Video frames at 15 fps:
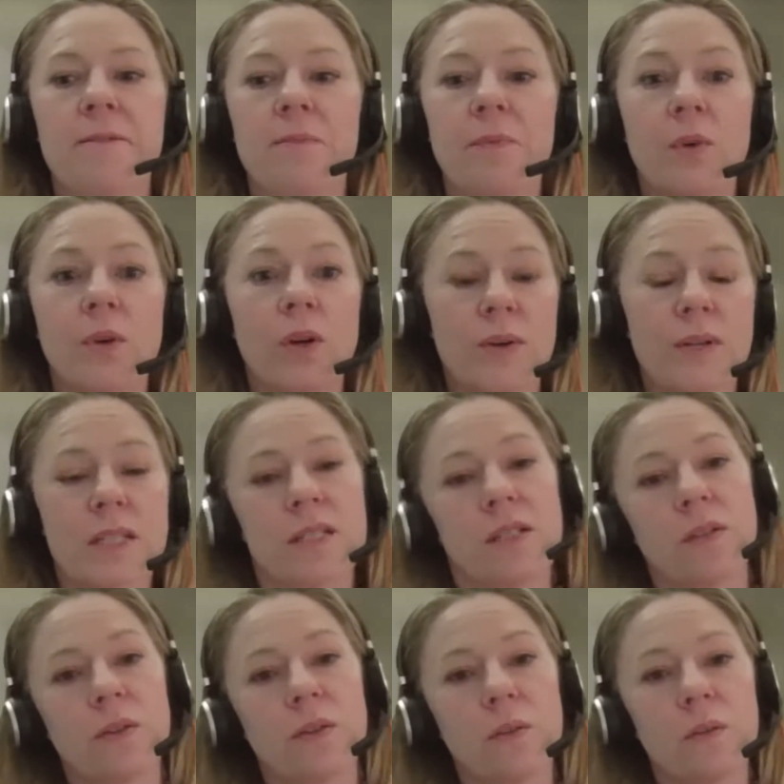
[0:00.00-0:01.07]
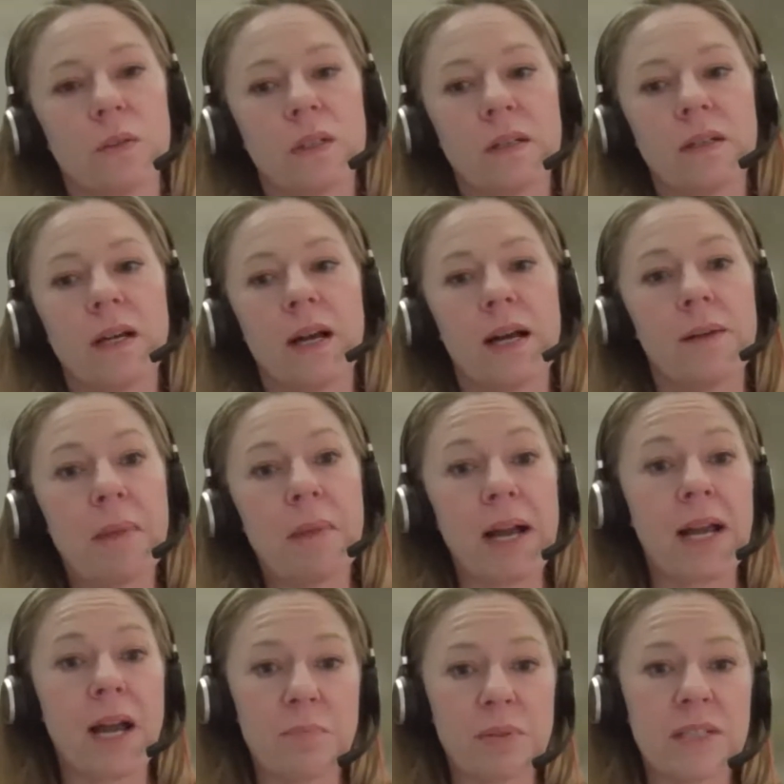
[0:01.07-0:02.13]
we go into a
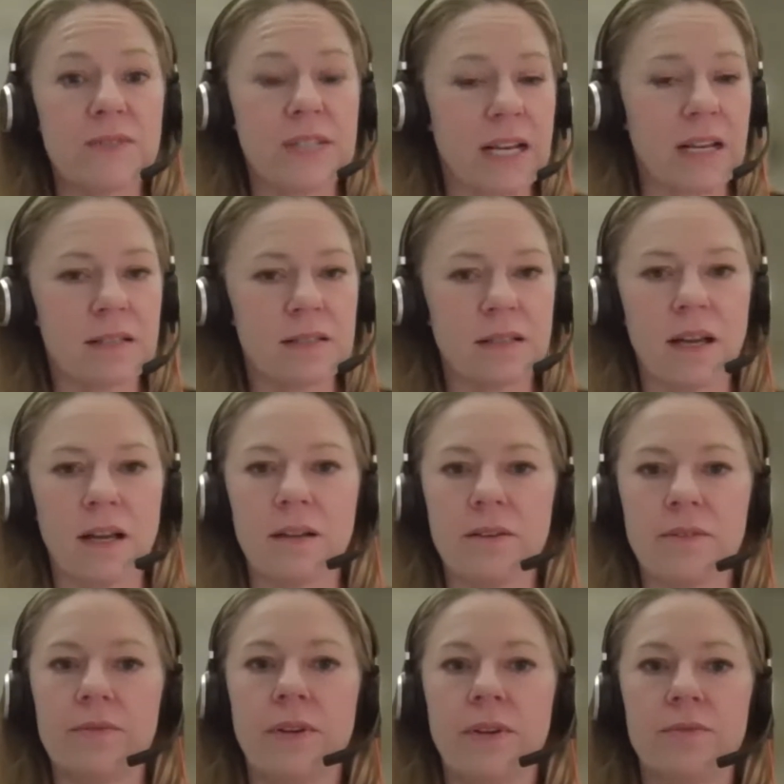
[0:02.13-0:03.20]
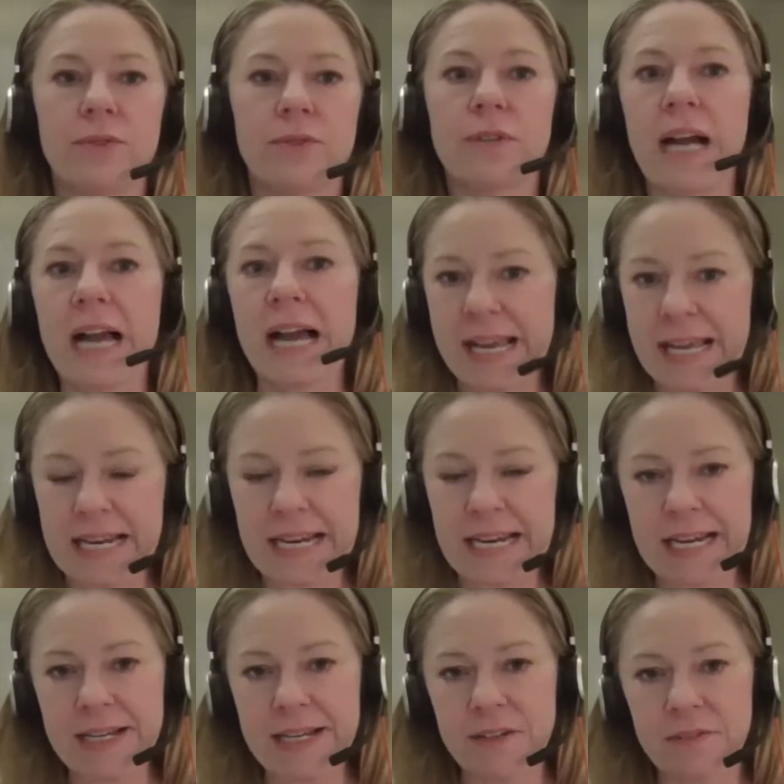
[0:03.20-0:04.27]
couple of days of a variety
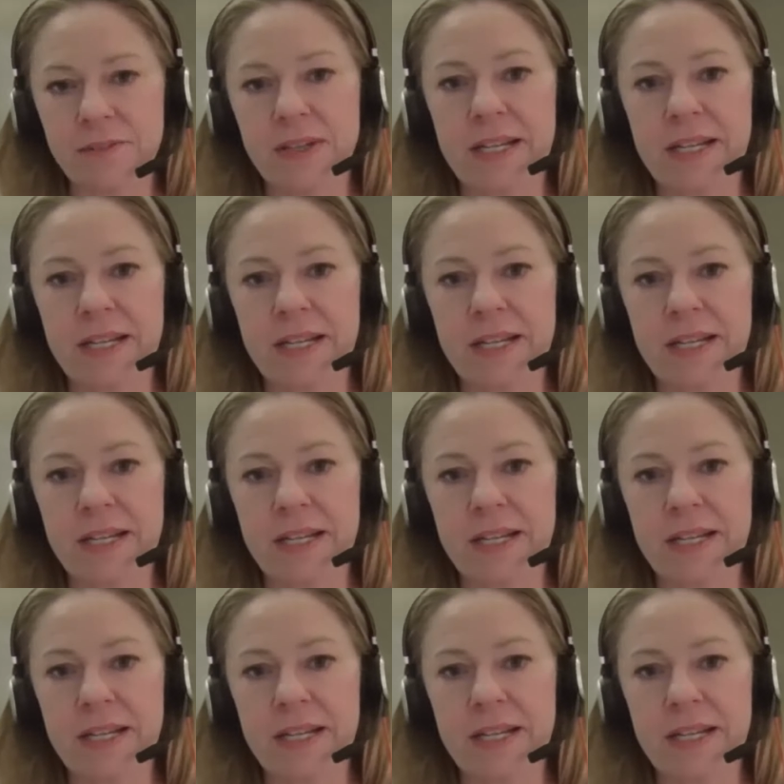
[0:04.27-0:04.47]
of